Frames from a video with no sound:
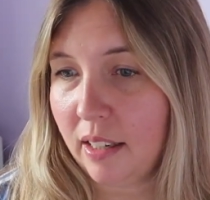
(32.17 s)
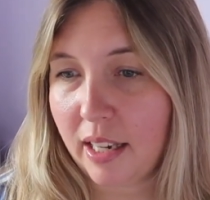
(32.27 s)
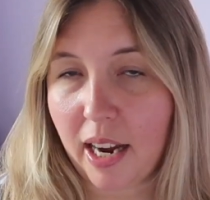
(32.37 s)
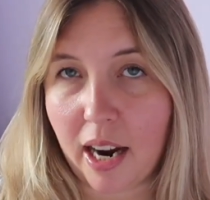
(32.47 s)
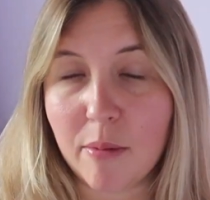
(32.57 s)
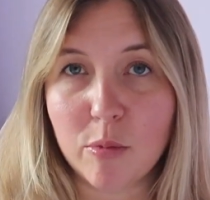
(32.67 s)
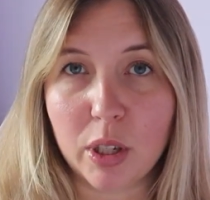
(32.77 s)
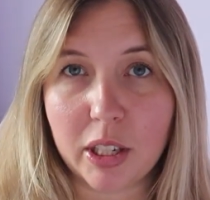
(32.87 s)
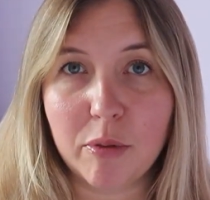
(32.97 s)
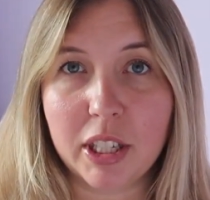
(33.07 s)
yeah, I'm
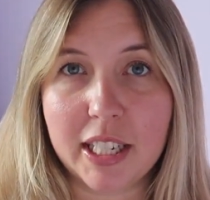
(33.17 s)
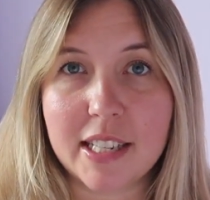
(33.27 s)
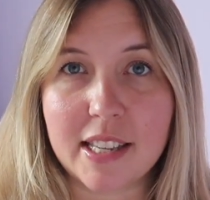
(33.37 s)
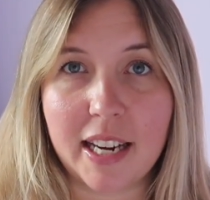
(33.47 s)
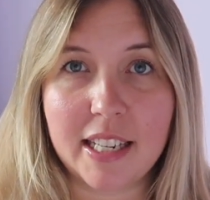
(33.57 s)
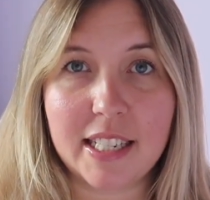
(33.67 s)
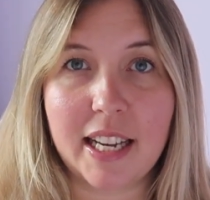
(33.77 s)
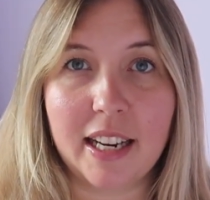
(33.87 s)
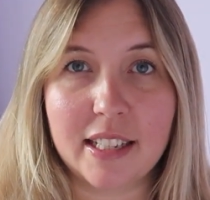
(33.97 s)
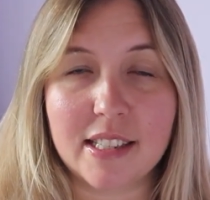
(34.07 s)
really, really excited to
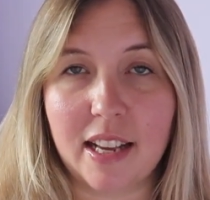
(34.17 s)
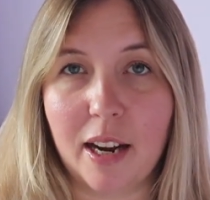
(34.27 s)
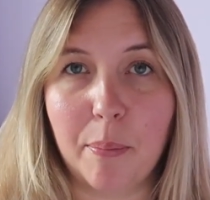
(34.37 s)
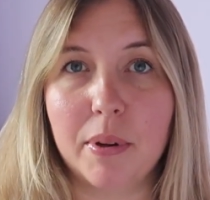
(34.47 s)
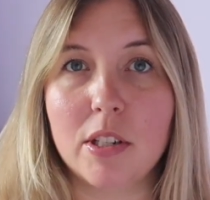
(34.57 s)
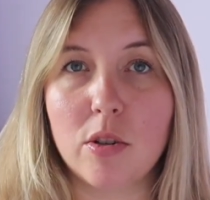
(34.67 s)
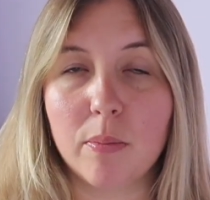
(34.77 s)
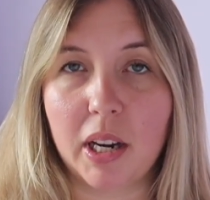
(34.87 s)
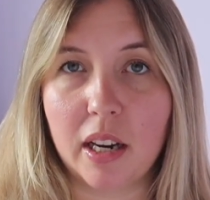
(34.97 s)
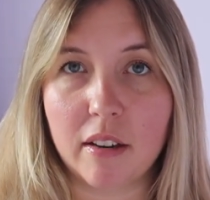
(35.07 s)
get it set up into
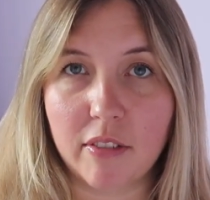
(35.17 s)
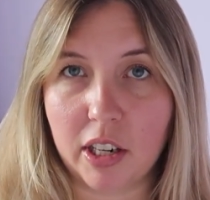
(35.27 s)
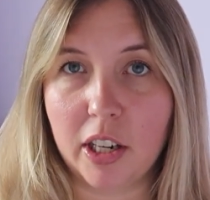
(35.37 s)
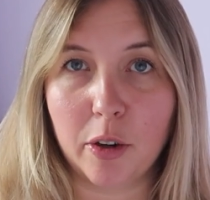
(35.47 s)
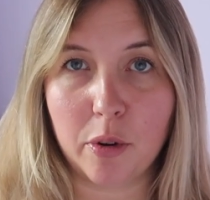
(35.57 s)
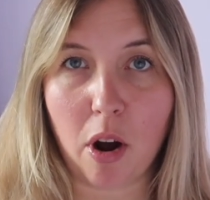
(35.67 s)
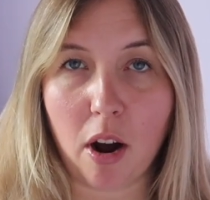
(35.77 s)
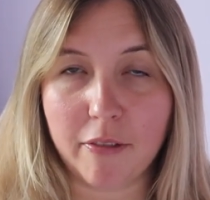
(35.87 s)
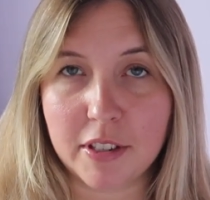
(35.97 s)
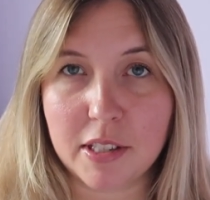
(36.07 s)
my very own
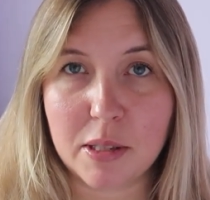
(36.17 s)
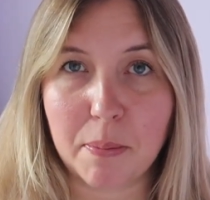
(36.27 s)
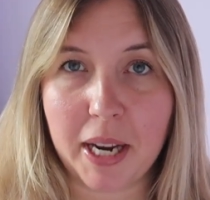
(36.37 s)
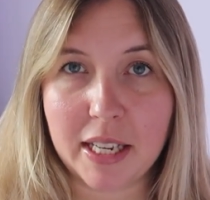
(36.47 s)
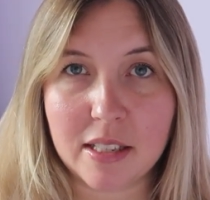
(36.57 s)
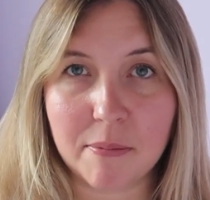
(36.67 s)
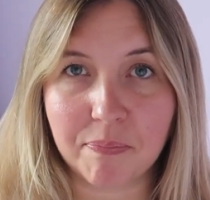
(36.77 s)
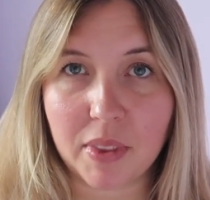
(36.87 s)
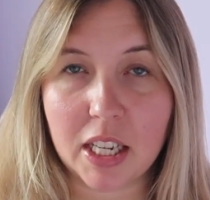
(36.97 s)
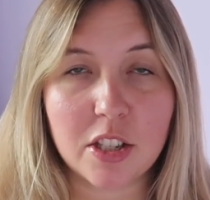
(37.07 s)
office
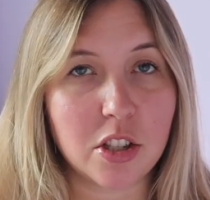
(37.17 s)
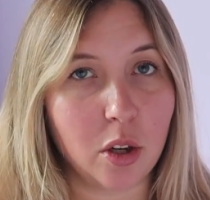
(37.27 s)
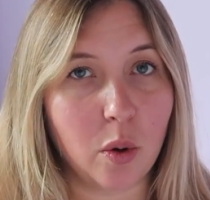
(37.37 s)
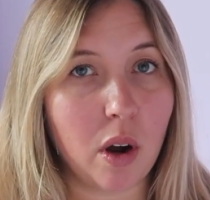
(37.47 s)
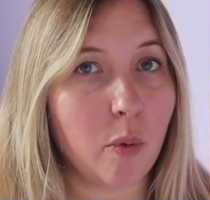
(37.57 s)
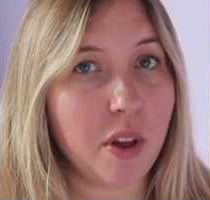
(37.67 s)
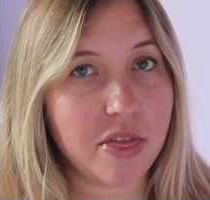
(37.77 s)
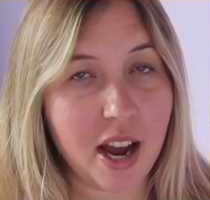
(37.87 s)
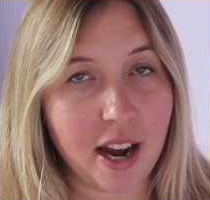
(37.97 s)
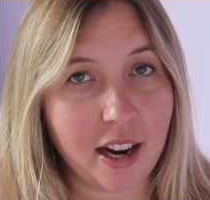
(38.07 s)
space. So
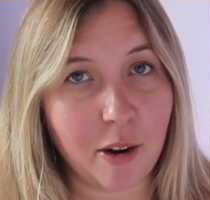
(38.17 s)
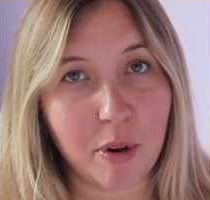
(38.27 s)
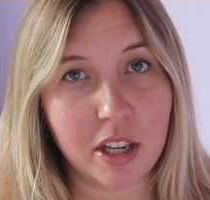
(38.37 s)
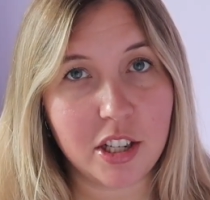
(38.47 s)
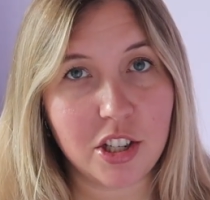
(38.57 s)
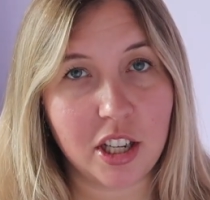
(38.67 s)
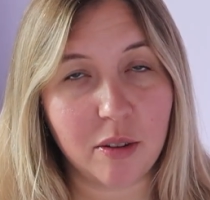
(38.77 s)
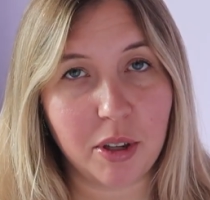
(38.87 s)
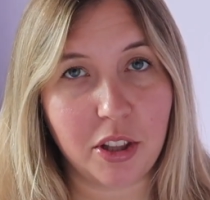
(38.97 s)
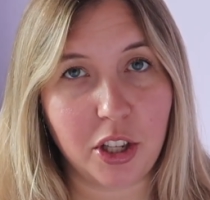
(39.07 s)
with that, I wanted to
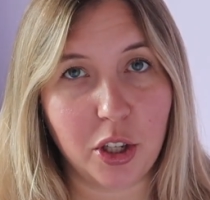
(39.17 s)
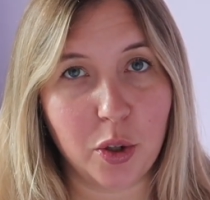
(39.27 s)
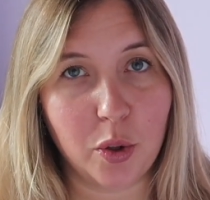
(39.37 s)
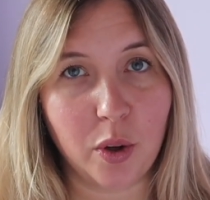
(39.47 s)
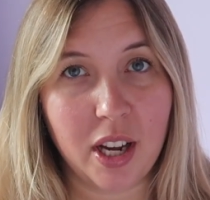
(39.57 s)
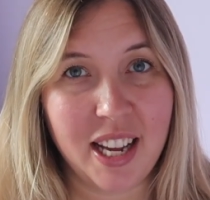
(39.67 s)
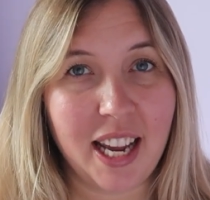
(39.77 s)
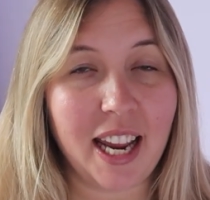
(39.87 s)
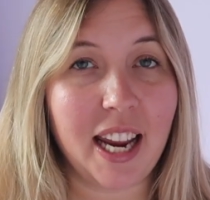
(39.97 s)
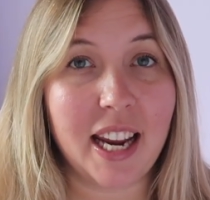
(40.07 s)
share with you
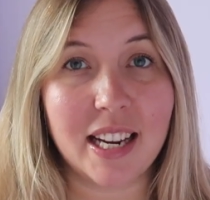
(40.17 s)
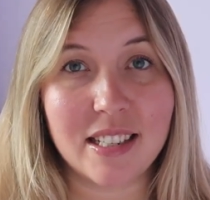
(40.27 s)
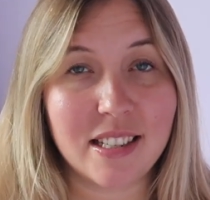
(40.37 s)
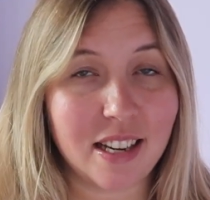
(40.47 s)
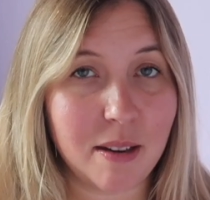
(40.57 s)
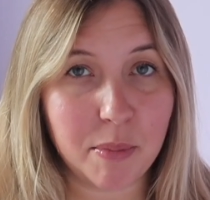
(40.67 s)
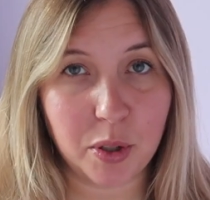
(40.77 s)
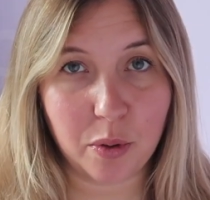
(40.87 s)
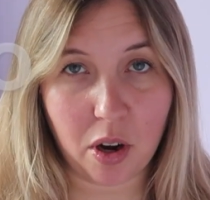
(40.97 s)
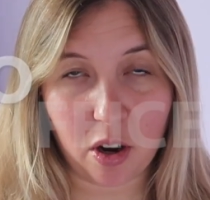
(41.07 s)
a
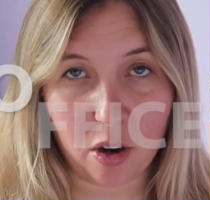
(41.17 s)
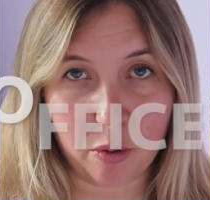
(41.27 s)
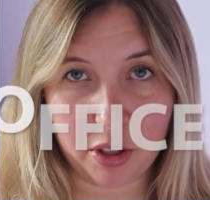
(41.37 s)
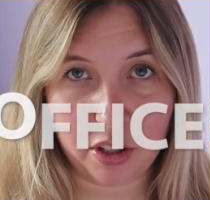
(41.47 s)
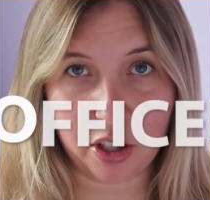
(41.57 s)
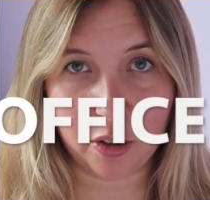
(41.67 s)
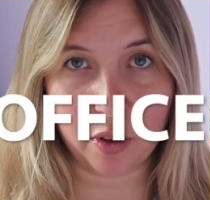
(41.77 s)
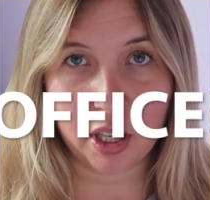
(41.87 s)
Temu haul with you.